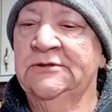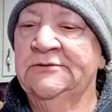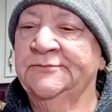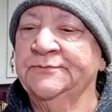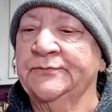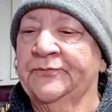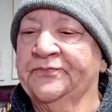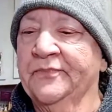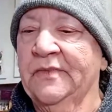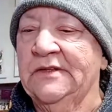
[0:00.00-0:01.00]
Oh,
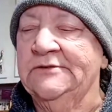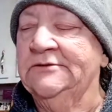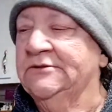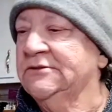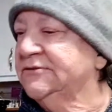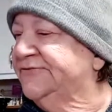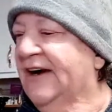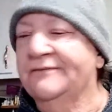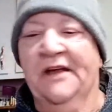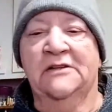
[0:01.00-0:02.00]
cool.
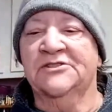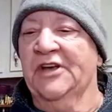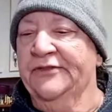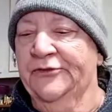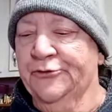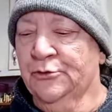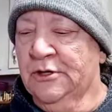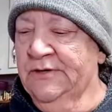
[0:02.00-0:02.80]
Five dollars out the door,